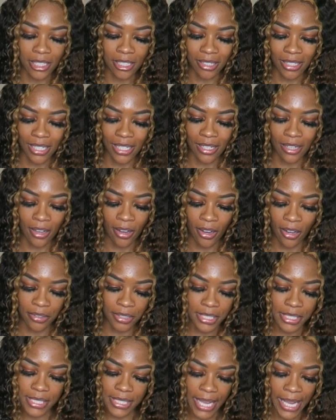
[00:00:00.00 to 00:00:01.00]
They're kind of all
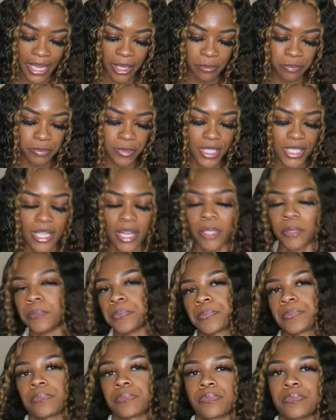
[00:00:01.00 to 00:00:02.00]
the same.
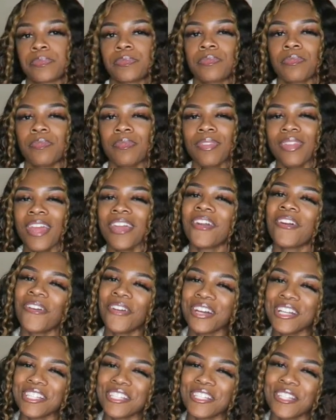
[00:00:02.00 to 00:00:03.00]
So
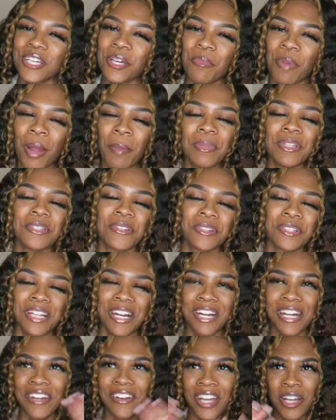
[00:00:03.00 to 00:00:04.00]
going into the apartment tour
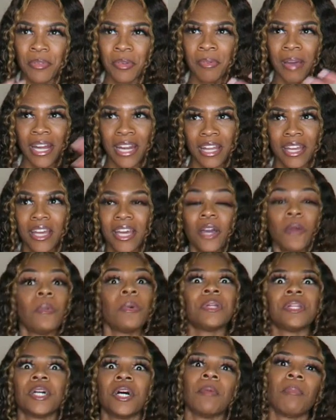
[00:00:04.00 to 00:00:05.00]
that I know everybody,
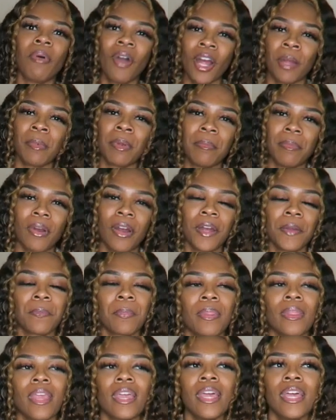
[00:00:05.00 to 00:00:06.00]
well, the apartment part.
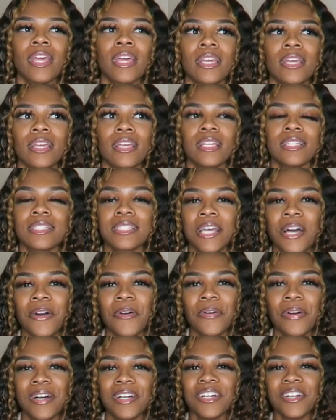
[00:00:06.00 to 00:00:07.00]

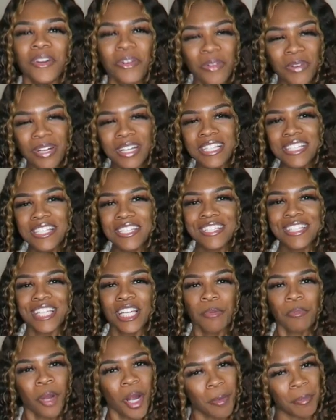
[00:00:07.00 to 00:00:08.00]
So going into
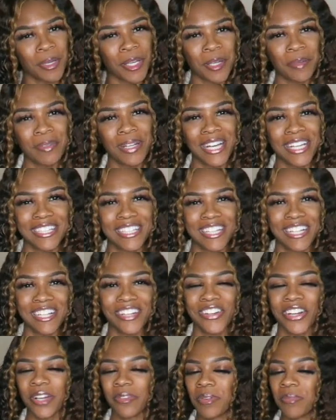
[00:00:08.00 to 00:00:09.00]
the apartment update that I
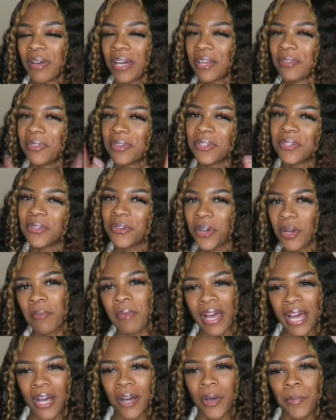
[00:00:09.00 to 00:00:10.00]
know everybody want to know
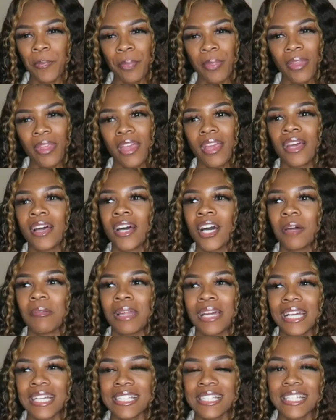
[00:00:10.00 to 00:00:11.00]
about,
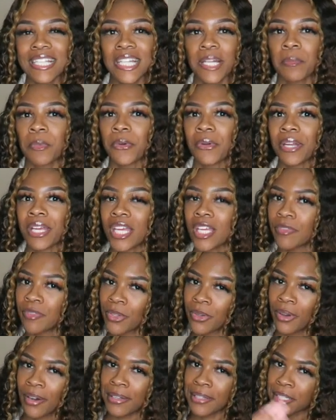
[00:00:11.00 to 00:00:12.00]
like I said, I'm going to give
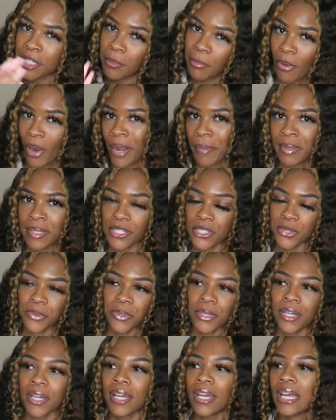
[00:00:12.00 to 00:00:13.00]
you all an apartment
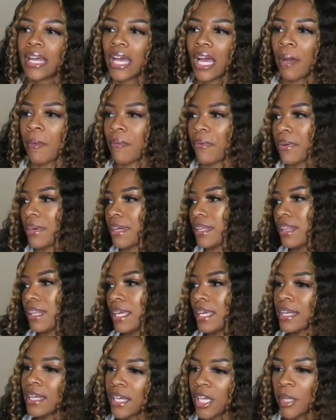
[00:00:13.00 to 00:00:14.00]
tour. I'm going to
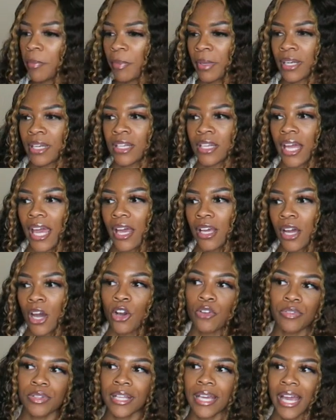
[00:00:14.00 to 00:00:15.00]
clean up and
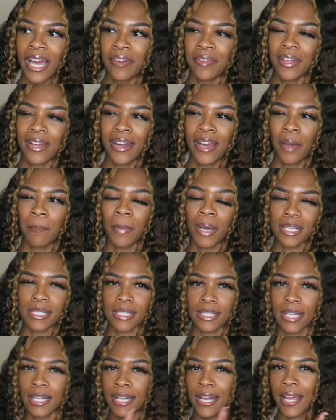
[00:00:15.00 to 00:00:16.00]
hopefully have that out by
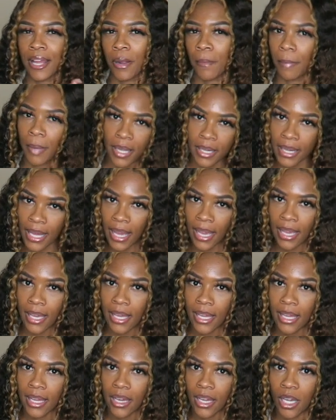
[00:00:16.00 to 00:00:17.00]
Sunday or
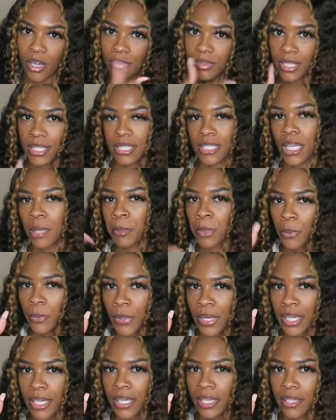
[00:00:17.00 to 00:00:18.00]
Monday of this coming
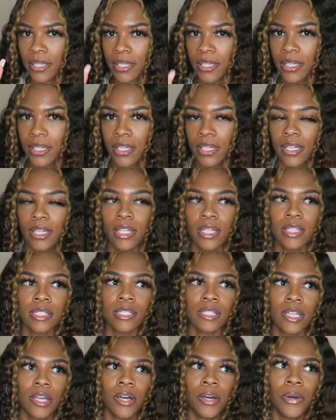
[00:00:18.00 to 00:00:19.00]
week.
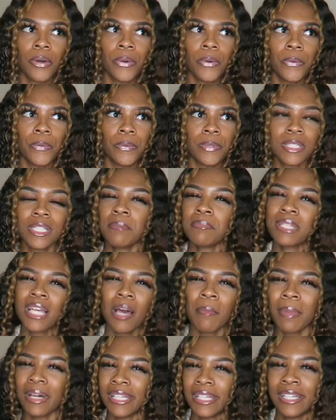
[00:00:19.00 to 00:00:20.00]
So
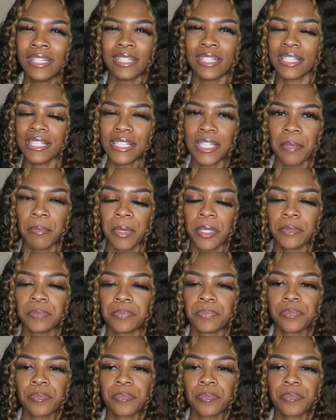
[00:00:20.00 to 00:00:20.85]
sometime by the end of December.